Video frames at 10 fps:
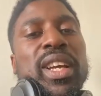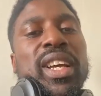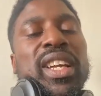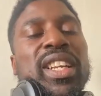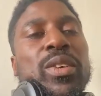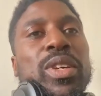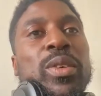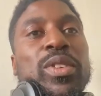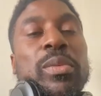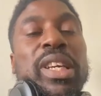And it
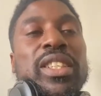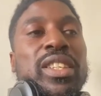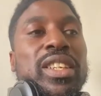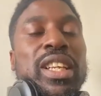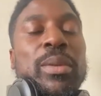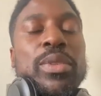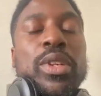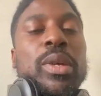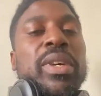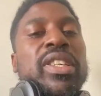was amazing, absolutely
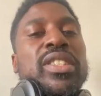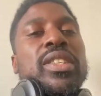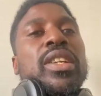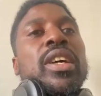amazing.